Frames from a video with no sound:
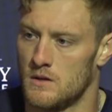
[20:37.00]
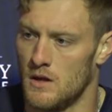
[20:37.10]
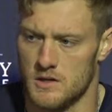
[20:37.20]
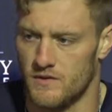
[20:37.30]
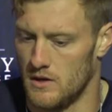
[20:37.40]

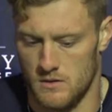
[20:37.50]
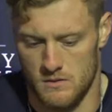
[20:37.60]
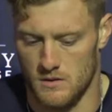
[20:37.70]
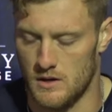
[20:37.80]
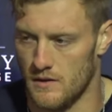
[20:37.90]
No, it's fine.
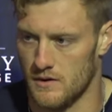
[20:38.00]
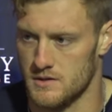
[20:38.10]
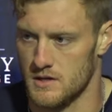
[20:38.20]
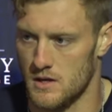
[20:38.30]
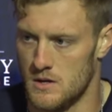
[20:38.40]
I had nothing
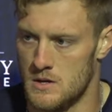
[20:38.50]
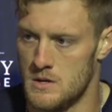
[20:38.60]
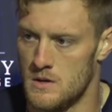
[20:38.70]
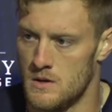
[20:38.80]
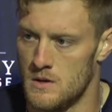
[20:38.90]
else to say. Are you
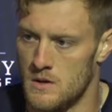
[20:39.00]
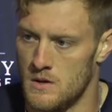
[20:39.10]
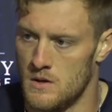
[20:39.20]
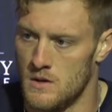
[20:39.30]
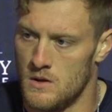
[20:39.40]
putting any
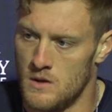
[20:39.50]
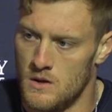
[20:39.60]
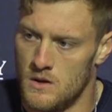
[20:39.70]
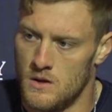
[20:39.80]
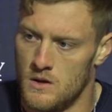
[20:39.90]
extra
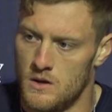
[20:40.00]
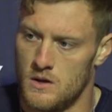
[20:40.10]
work